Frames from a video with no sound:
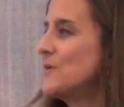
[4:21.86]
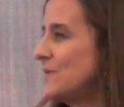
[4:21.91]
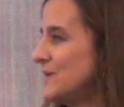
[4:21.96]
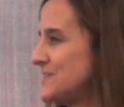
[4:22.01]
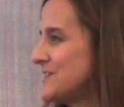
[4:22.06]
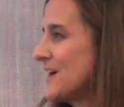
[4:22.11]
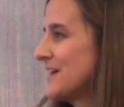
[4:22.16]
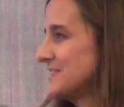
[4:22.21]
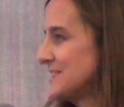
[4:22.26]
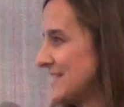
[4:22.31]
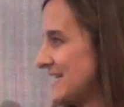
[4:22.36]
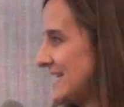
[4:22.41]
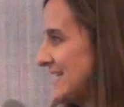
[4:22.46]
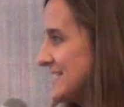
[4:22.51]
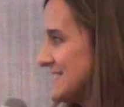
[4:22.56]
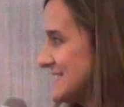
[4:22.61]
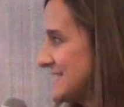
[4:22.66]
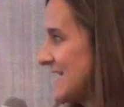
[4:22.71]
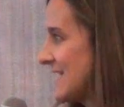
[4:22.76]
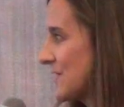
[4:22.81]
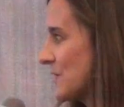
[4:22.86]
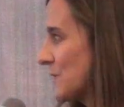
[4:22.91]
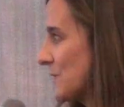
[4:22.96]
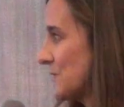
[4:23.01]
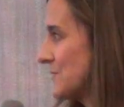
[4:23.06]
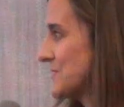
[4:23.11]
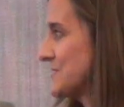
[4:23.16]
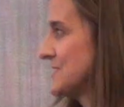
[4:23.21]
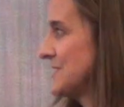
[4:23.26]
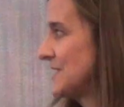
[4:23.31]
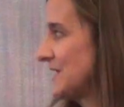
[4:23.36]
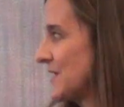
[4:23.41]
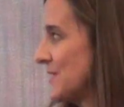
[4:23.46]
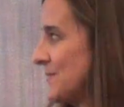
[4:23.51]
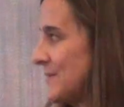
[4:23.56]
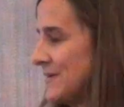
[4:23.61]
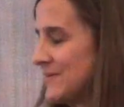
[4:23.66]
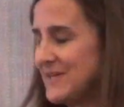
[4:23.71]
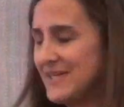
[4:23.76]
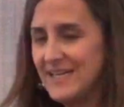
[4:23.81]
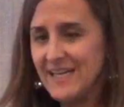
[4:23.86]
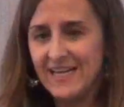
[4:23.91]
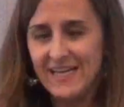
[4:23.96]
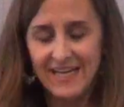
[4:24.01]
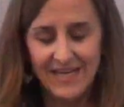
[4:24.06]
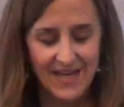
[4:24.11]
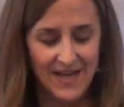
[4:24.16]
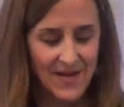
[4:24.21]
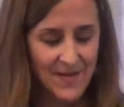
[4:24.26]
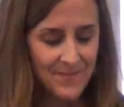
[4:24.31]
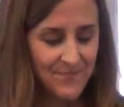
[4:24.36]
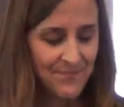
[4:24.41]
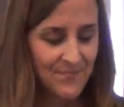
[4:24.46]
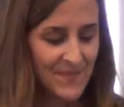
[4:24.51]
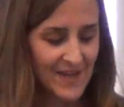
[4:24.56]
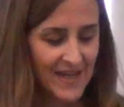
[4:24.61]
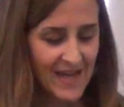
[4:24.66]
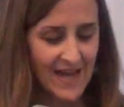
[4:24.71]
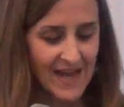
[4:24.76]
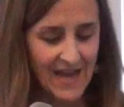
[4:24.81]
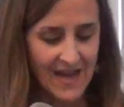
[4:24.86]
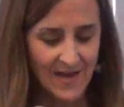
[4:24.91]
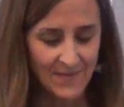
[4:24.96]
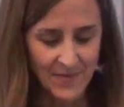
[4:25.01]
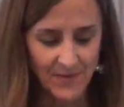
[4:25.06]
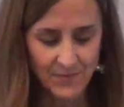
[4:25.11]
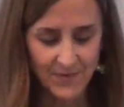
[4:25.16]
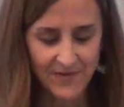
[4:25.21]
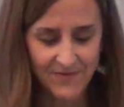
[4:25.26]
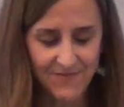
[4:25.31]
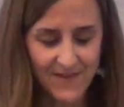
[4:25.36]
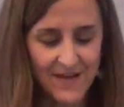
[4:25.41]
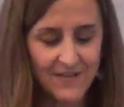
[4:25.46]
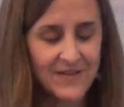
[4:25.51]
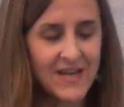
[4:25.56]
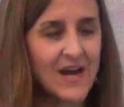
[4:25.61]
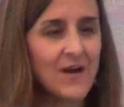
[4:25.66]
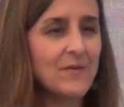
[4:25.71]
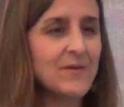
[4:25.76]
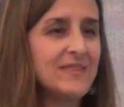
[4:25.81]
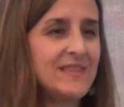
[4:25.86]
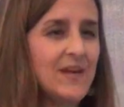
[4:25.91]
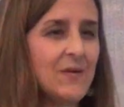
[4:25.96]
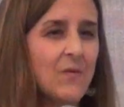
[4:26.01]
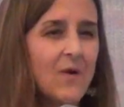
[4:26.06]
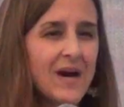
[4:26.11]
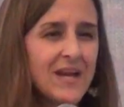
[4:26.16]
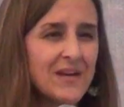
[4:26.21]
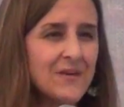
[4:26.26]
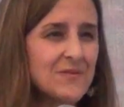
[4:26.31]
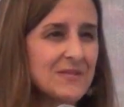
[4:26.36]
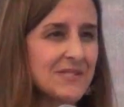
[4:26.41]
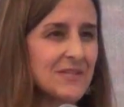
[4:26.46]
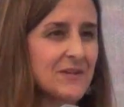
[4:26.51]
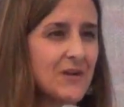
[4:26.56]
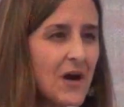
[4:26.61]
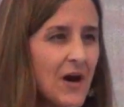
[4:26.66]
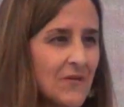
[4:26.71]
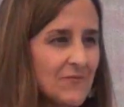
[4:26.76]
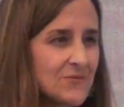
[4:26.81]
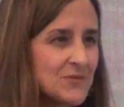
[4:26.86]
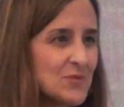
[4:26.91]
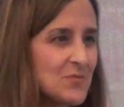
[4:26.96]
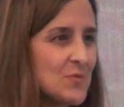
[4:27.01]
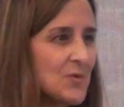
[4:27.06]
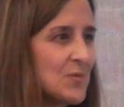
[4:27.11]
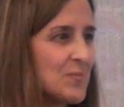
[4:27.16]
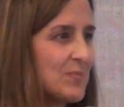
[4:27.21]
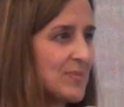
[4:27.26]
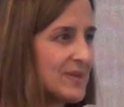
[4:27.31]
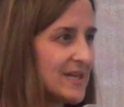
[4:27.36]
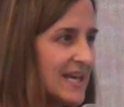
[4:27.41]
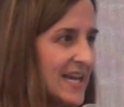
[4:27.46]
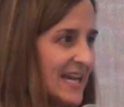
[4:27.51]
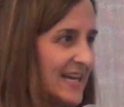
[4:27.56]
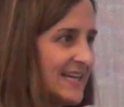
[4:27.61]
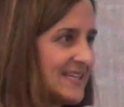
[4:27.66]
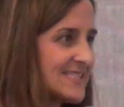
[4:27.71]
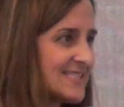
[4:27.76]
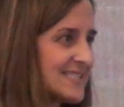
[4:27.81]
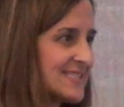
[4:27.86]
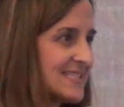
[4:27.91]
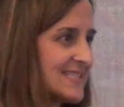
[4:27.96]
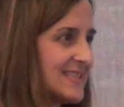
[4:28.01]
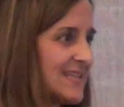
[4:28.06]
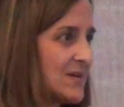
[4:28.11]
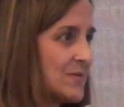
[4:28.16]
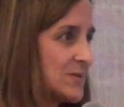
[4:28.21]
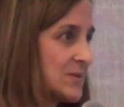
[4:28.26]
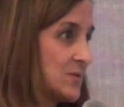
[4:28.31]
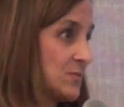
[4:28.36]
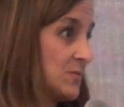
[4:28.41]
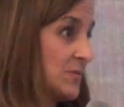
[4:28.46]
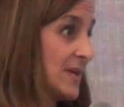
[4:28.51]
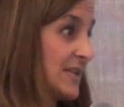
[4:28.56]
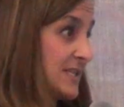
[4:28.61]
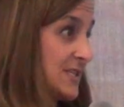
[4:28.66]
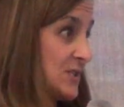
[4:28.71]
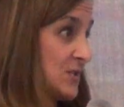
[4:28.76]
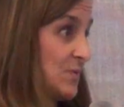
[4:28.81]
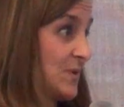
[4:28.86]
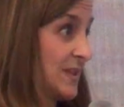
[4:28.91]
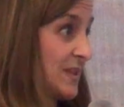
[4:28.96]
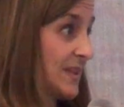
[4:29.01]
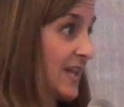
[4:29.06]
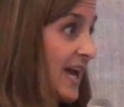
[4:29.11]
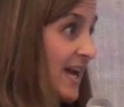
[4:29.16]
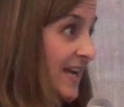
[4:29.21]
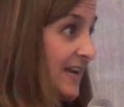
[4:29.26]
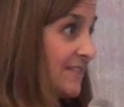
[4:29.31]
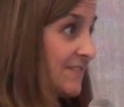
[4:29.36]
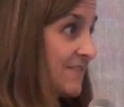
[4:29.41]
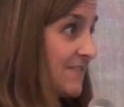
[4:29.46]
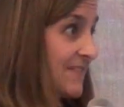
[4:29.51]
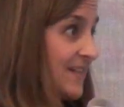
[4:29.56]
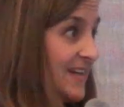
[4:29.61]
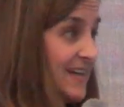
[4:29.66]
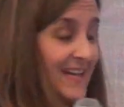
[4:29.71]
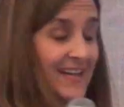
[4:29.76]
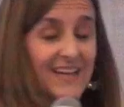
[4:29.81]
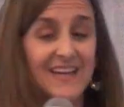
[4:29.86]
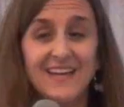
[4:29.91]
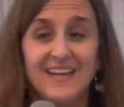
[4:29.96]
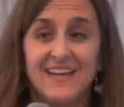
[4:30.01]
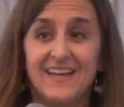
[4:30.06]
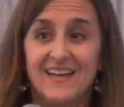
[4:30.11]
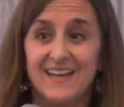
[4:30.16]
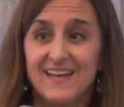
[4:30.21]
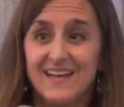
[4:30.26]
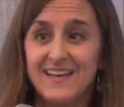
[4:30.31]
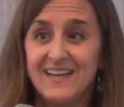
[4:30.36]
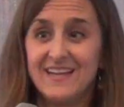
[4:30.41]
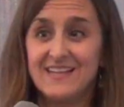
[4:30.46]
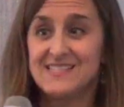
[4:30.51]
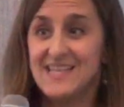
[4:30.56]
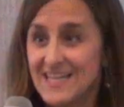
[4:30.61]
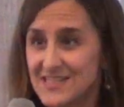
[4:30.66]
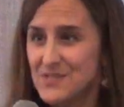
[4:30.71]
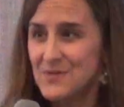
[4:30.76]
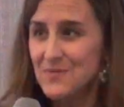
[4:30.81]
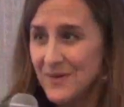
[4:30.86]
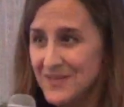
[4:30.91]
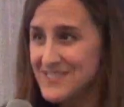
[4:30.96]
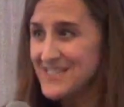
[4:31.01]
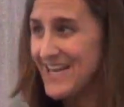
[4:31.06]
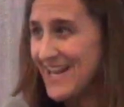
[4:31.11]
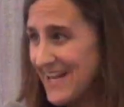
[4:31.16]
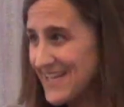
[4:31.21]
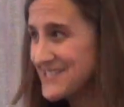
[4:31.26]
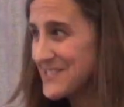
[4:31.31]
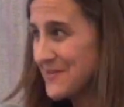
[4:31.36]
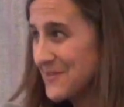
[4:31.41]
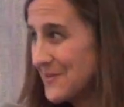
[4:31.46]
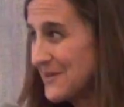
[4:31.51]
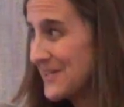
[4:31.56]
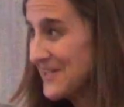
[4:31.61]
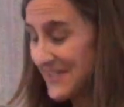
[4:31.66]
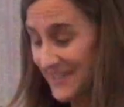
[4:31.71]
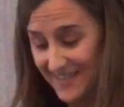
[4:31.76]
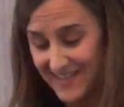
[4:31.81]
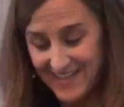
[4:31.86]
we talked to key stakeholders in the community, and we found out what they wanted was a comfortable place that was rich with life. Is that too much to ask for?